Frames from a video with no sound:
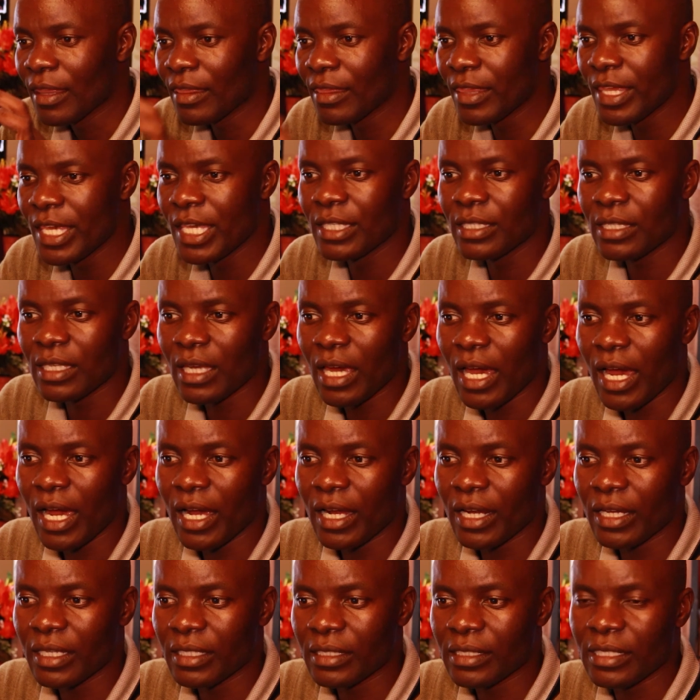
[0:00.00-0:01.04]
this
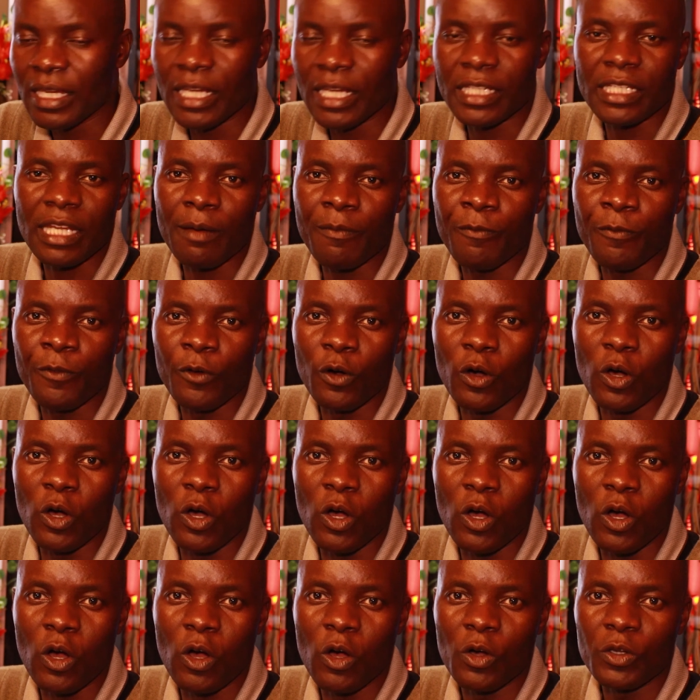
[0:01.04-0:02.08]
setup
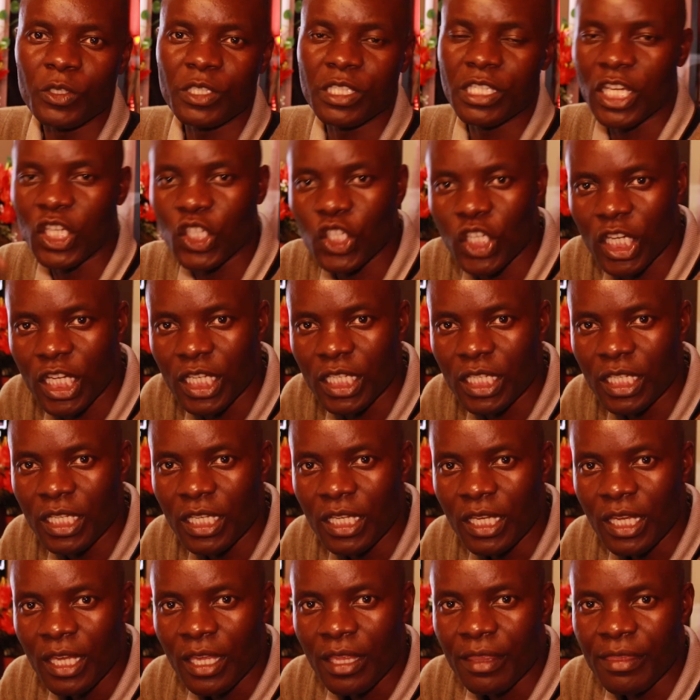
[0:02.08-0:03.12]
for station.
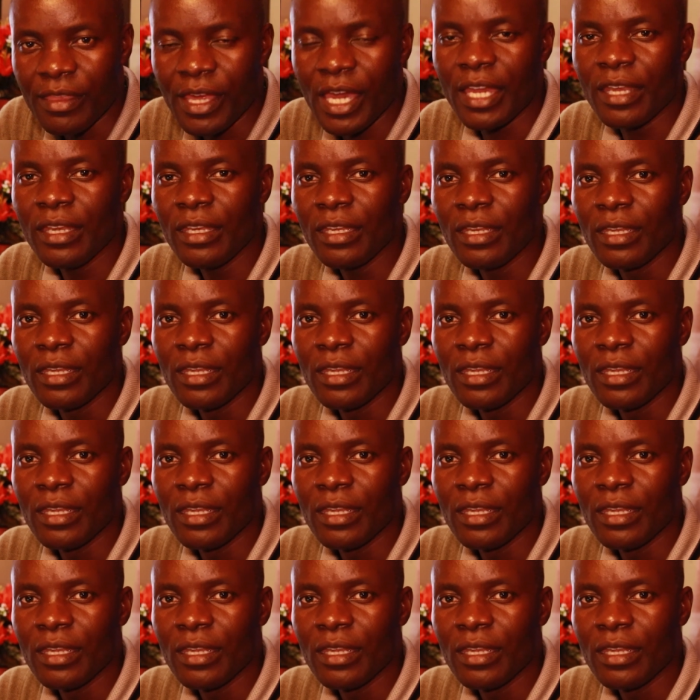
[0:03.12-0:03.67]
Then